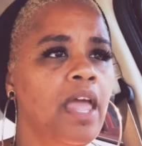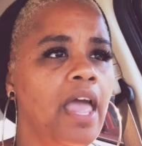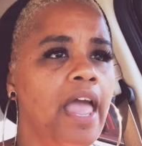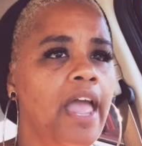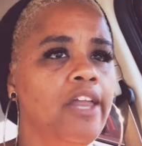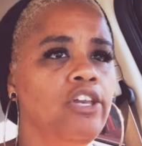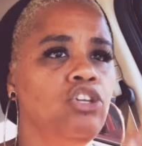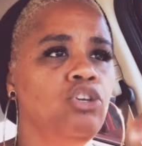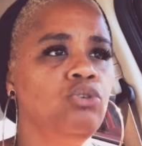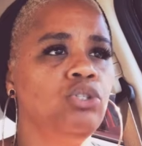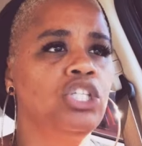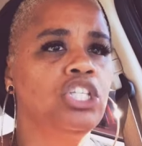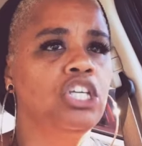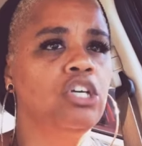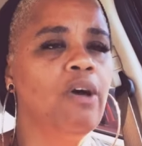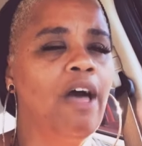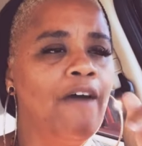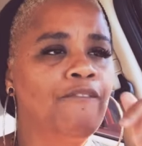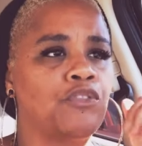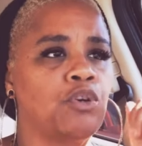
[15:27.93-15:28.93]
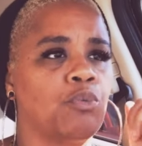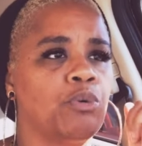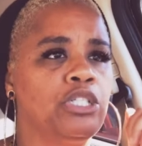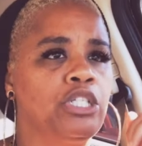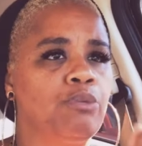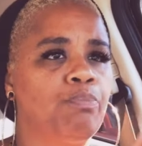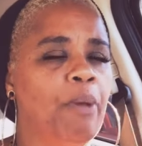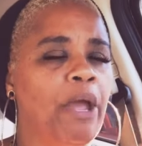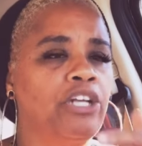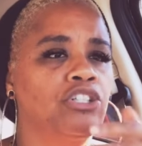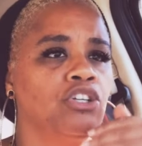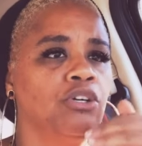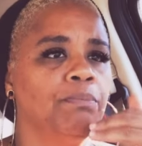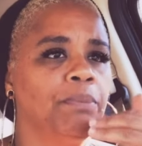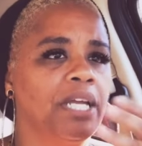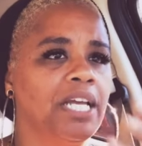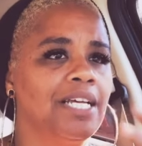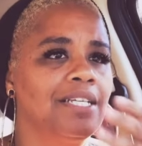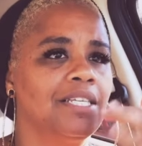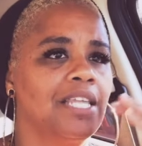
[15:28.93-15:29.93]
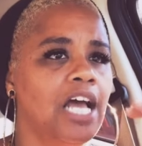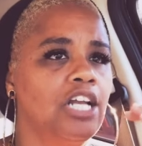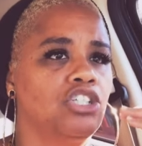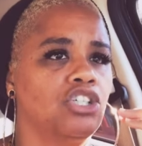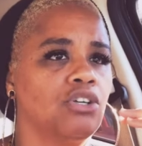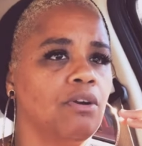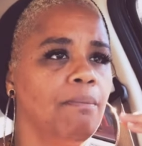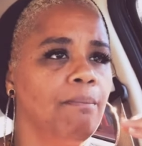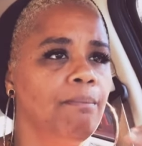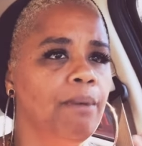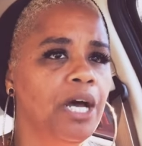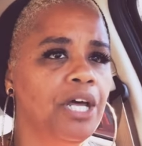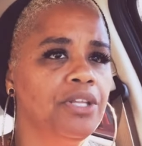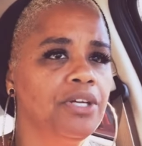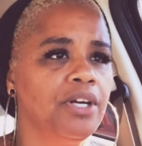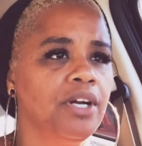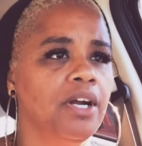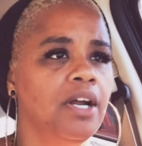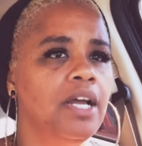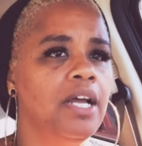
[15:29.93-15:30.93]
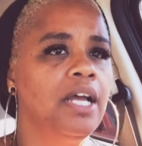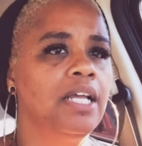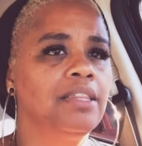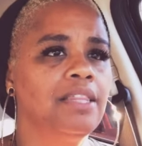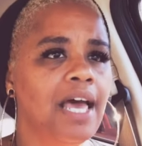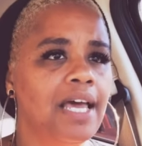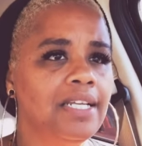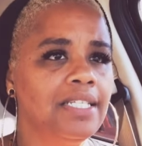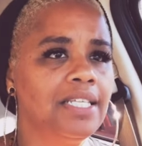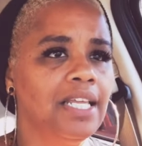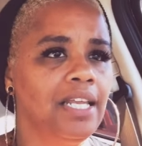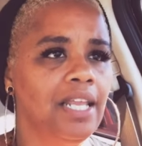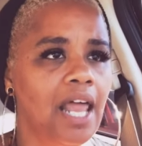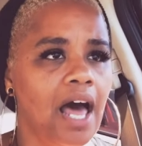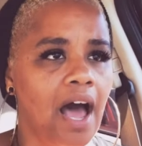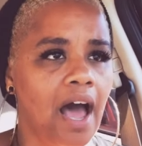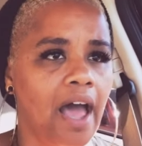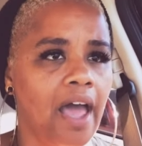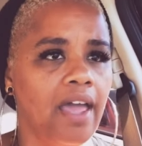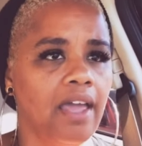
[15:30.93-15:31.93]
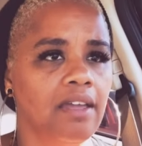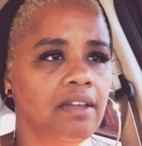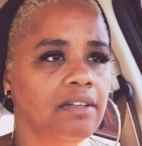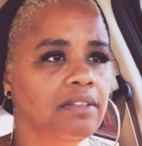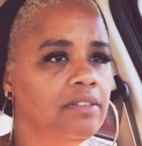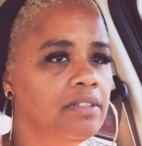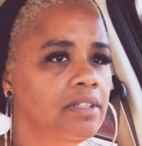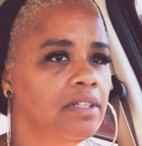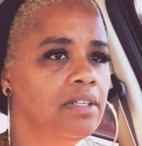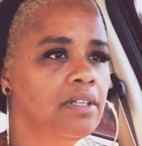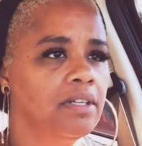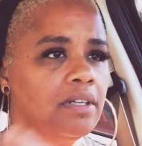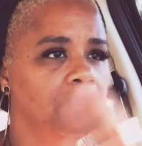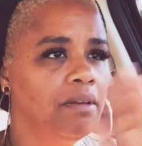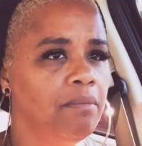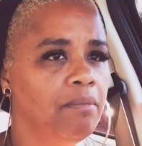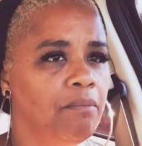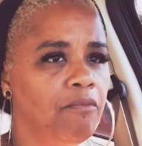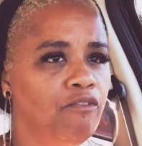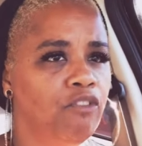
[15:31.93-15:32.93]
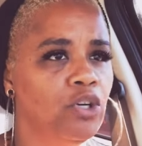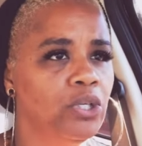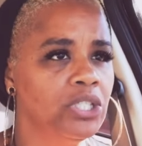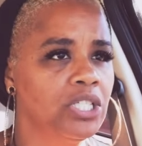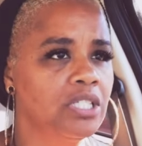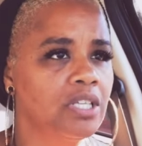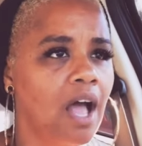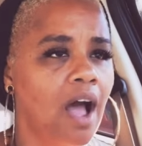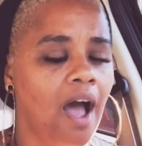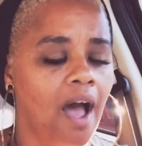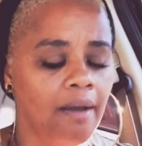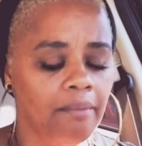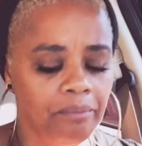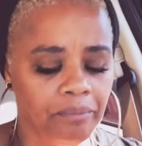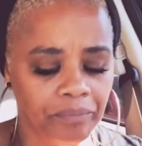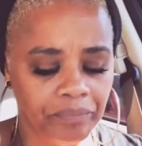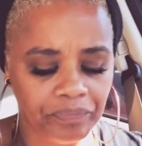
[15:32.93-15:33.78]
and you still have to respect her because that's your mother, that is a lie. Full stop.